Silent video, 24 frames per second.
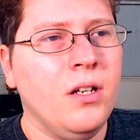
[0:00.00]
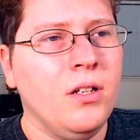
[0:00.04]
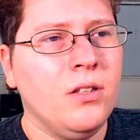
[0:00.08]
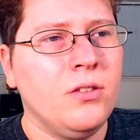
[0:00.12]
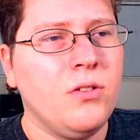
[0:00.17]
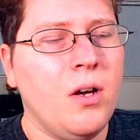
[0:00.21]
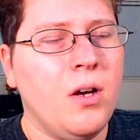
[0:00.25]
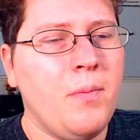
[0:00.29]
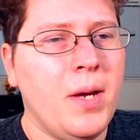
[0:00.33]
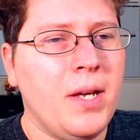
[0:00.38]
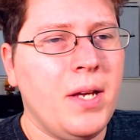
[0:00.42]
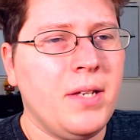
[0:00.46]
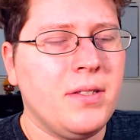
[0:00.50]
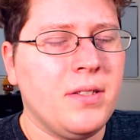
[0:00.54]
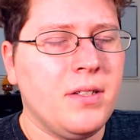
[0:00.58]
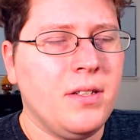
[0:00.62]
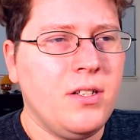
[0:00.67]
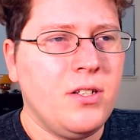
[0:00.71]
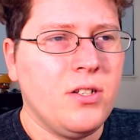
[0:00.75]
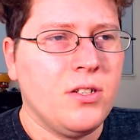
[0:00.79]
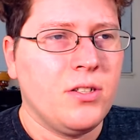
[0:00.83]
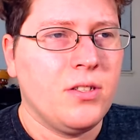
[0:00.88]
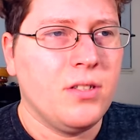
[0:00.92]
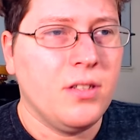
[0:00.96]
so I
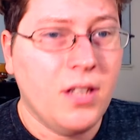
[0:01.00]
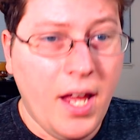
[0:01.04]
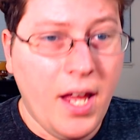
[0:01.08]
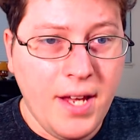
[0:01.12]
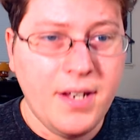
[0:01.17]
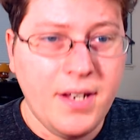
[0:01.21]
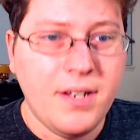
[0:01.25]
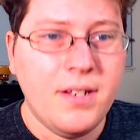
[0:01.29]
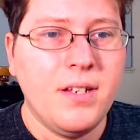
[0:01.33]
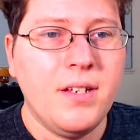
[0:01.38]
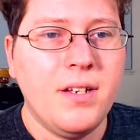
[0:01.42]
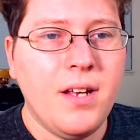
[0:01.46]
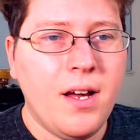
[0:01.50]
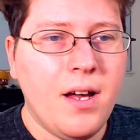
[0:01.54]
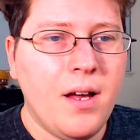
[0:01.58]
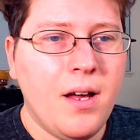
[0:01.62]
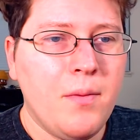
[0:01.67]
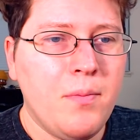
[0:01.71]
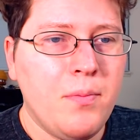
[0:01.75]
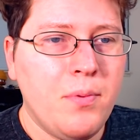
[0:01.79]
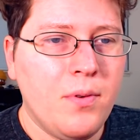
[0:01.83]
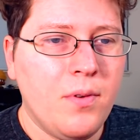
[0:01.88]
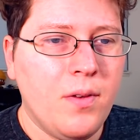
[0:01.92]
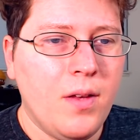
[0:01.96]
basically just lightened it
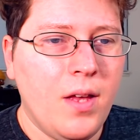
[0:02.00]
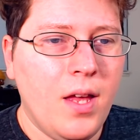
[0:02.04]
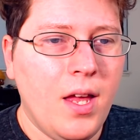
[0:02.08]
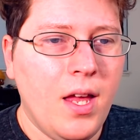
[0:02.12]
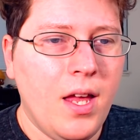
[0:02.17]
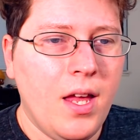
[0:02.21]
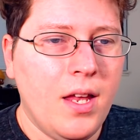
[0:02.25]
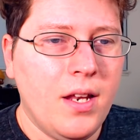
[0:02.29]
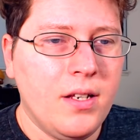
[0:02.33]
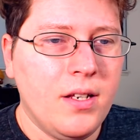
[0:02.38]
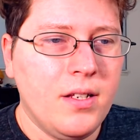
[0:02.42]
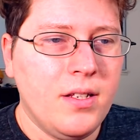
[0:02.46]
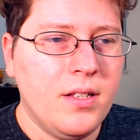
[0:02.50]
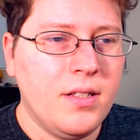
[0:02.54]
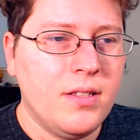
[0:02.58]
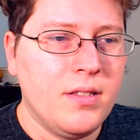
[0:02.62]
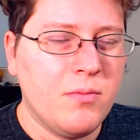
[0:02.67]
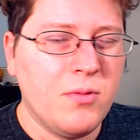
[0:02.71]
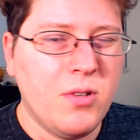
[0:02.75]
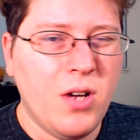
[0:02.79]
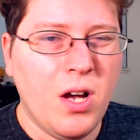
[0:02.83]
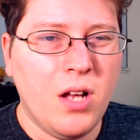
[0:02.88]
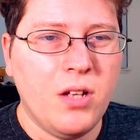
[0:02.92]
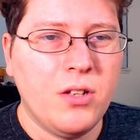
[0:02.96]
up and did
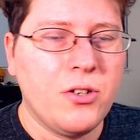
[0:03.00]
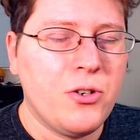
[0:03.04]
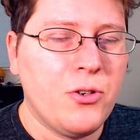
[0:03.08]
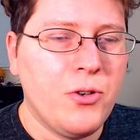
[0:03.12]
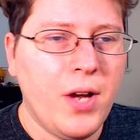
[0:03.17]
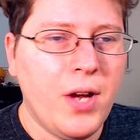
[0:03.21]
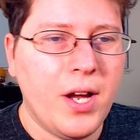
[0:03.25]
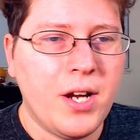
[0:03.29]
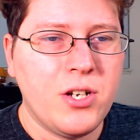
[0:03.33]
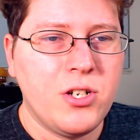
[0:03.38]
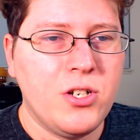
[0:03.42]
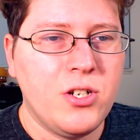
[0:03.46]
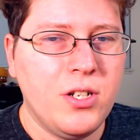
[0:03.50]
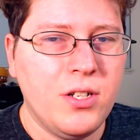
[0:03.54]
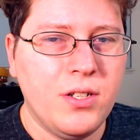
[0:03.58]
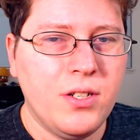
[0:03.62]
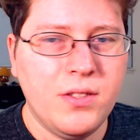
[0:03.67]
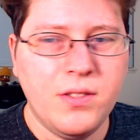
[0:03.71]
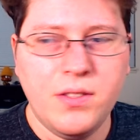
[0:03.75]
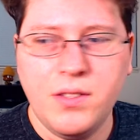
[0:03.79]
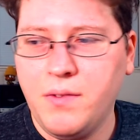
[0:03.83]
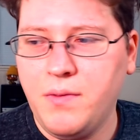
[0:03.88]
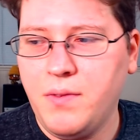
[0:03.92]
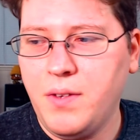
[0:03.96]
some color correction
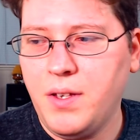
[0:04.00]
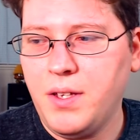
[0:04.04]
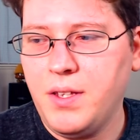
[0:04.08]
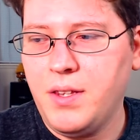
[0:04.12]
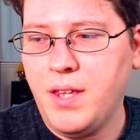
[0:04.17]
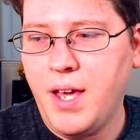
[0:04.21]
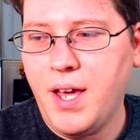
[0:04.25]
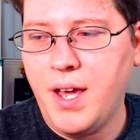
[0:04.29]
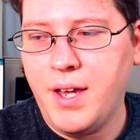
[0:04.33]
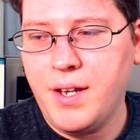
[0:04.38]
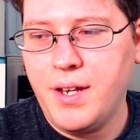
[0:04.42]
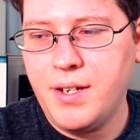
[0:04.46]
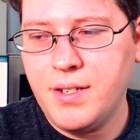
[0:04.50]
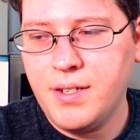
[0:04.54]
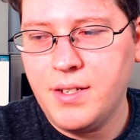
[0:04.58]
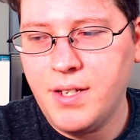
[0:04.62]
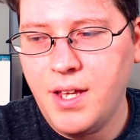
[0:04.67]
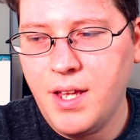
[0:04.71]
and stuff like that,